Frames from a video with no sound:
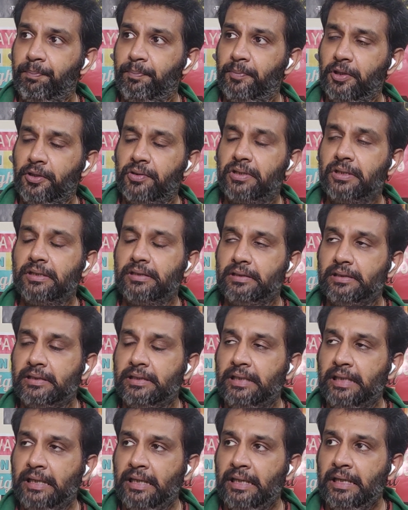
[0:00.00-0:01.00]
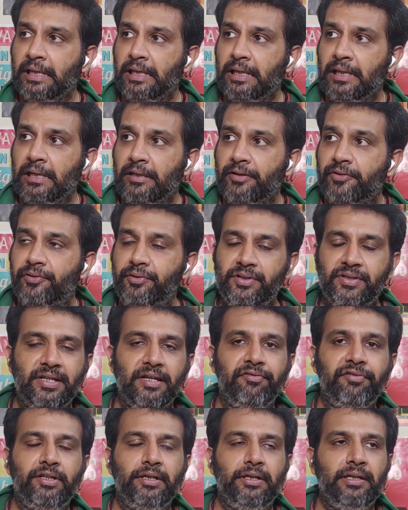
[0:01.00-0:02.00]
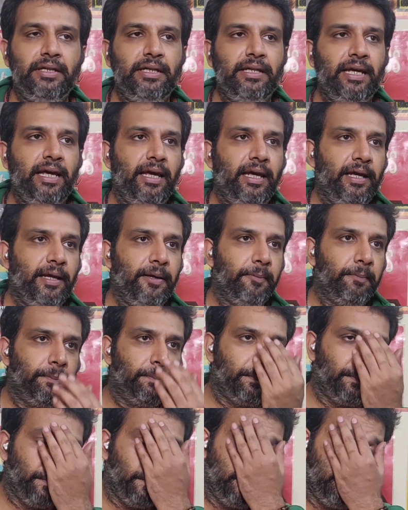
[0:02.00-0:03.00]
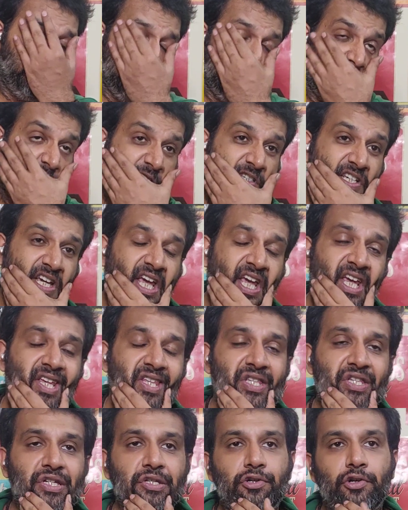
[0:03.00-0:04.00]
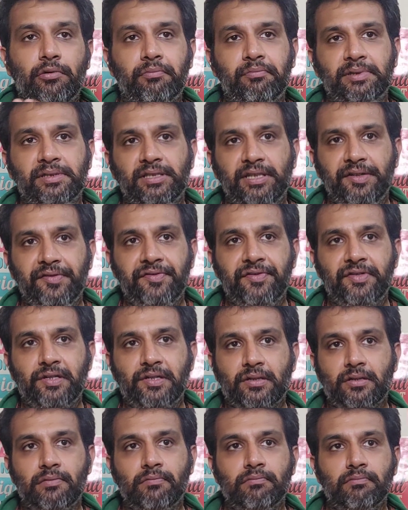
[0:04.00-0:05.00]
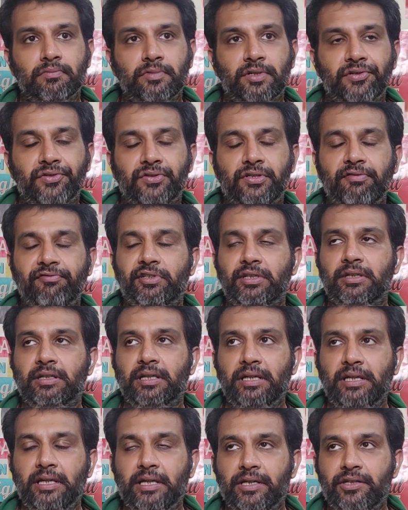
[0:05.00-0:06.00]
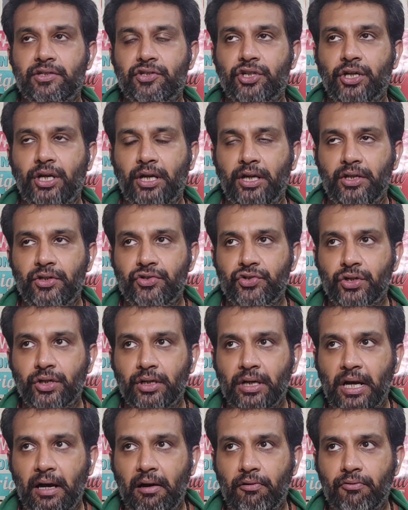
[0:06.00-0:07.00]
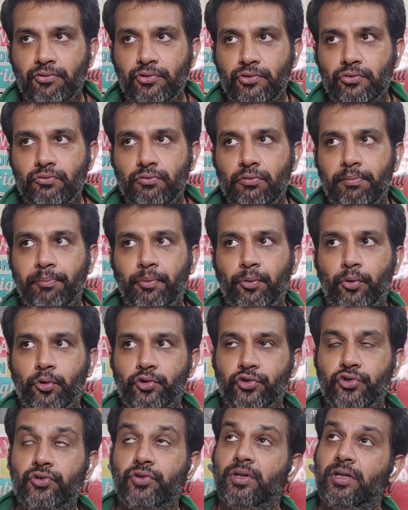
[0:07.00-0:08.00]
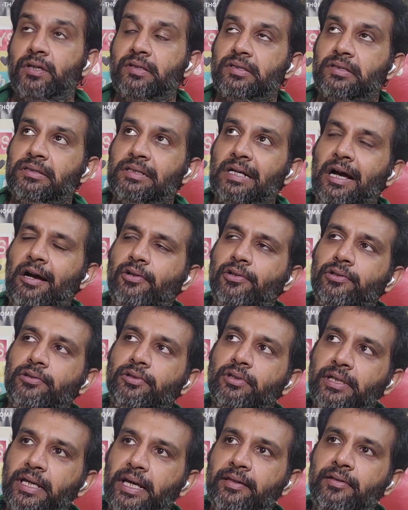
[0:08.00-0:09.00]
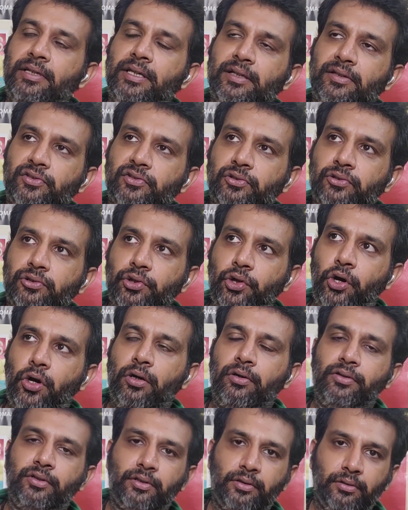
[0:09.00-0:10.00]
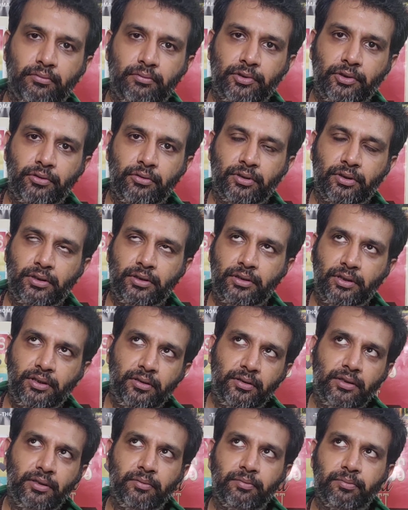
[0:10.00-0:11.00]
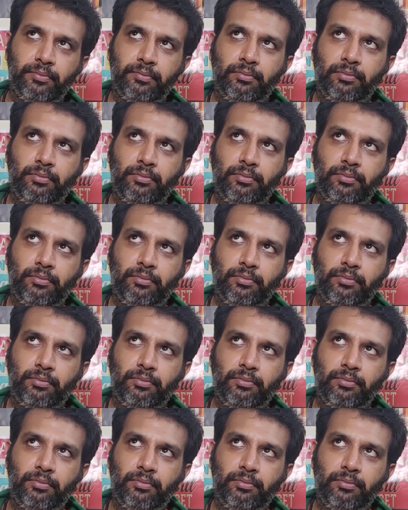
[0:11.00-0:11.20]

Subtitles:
look, there is definitely a change in your belief system. There's definitely a change in how you approach things and how you look at things long term. The